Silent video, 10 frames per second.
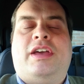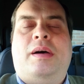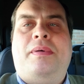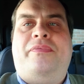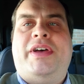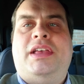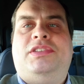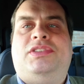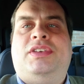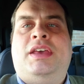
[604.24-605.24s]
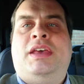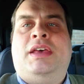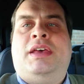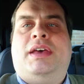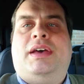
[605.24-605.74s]
the cupboard, there's
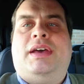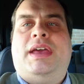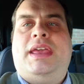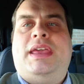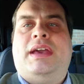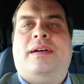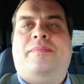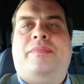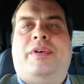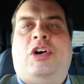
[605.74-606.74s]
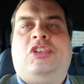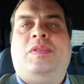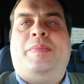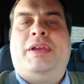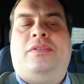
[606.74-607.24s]
a um,
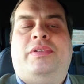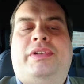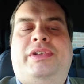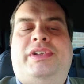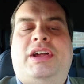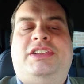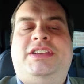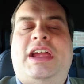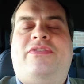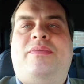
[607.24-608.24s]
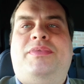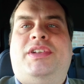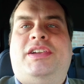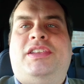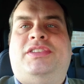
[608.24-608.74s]
Oldsmobile ninety-eight from
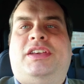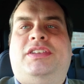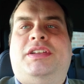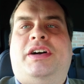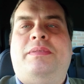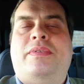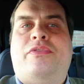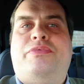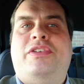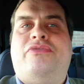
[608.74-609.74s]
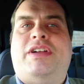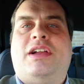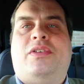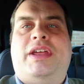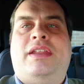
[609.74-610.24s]
nineteen sixty-nine with a roof
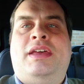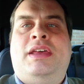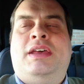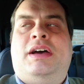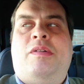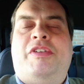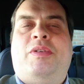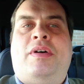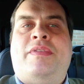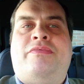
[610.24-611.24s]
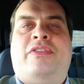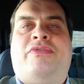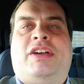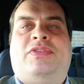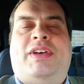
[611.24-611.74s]
rack on it. I wonder why that
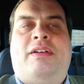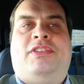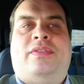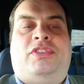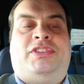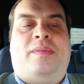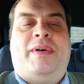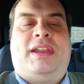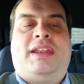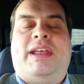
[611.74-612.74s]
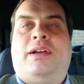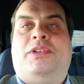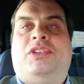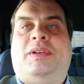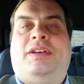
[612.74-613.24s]
roof rack's there. It's so the stuntman can hang
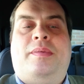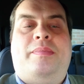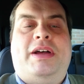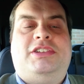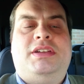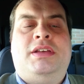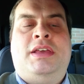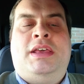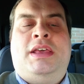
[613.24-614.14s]
on to it, I imagine.